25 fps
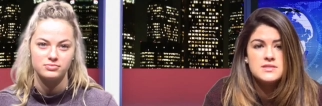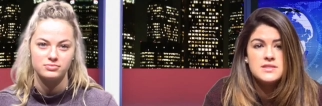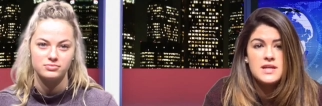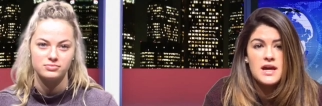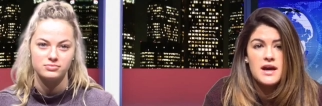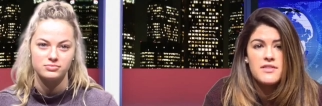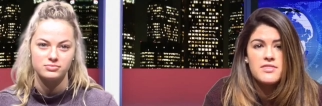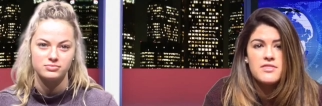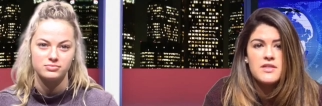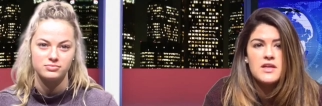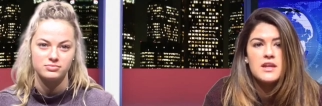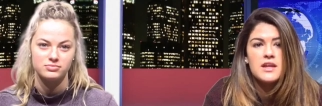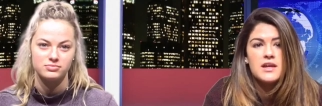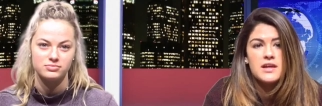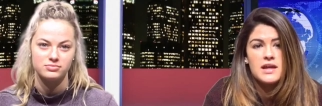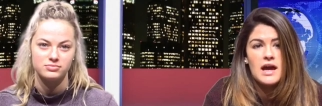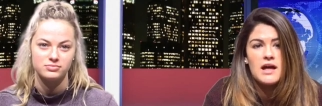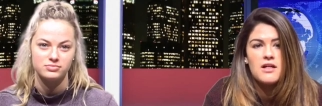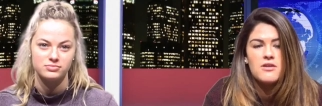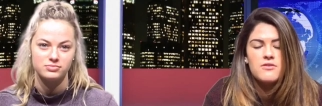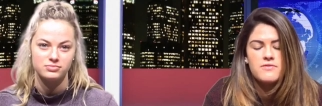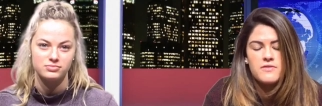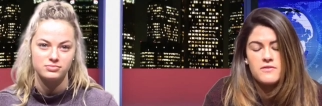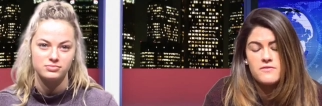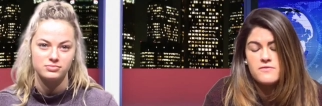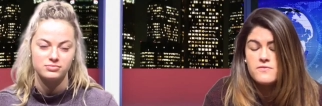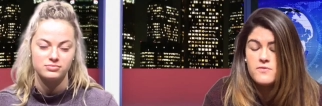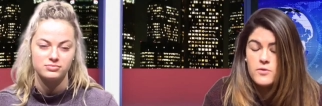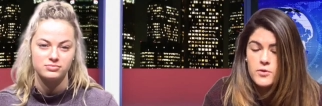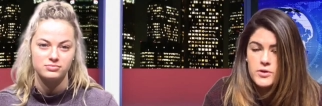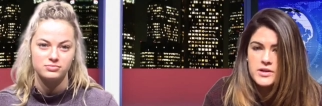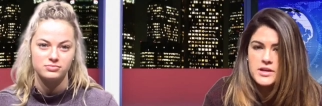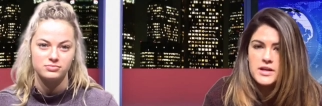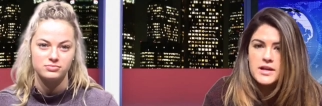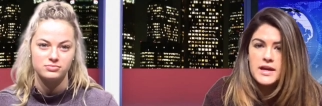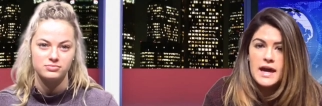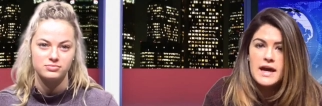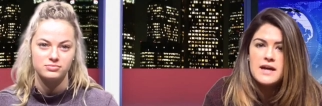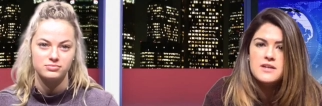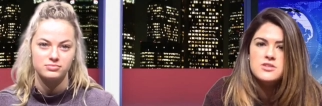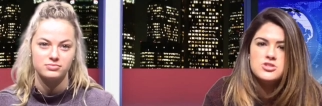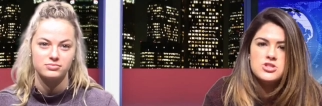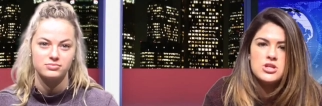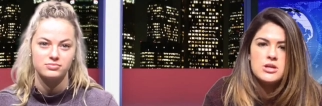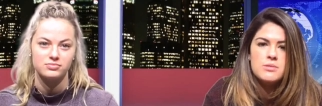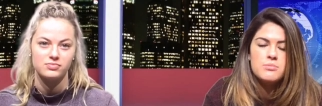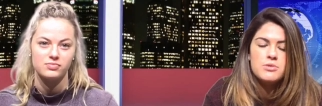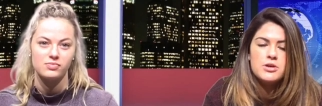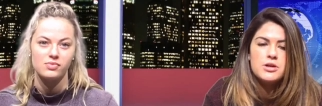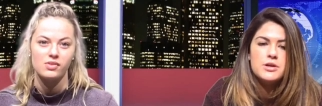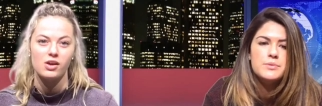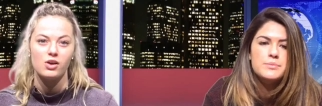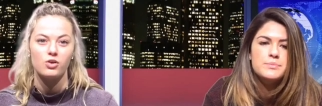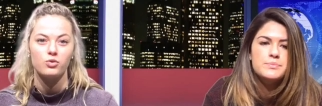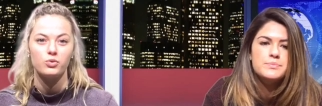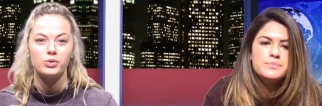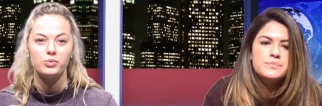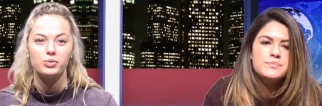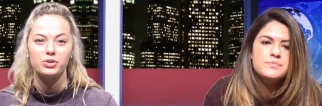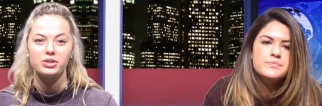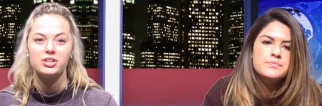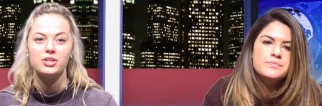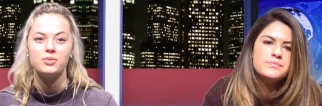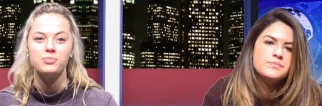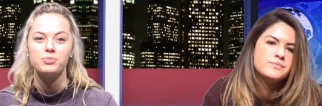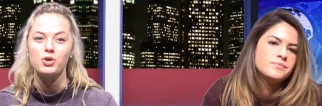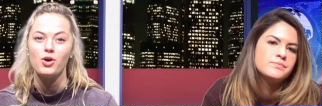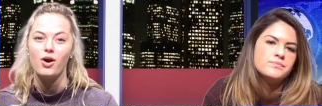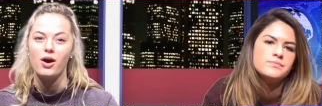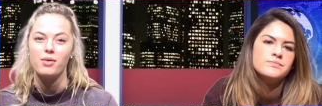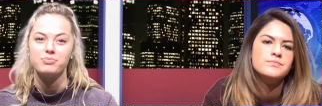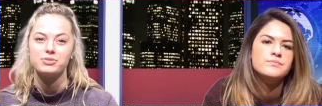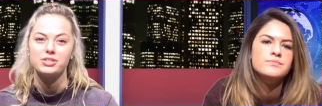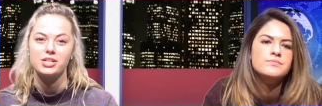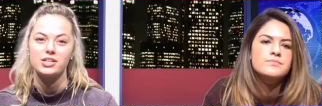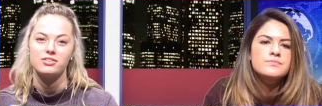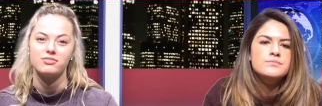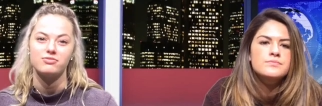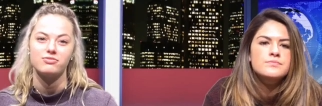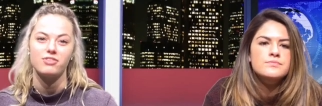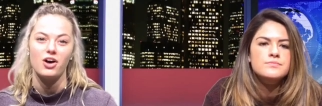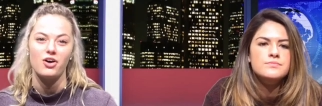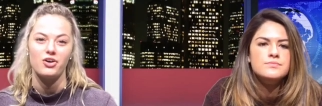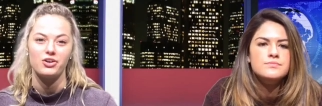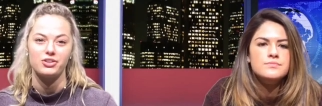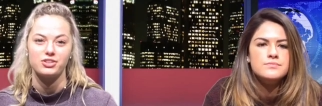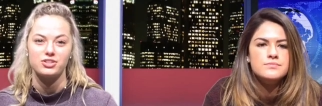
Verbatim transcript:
Speaker 1: face death in a California gas chamber.
Speaker 2: We will keep you updated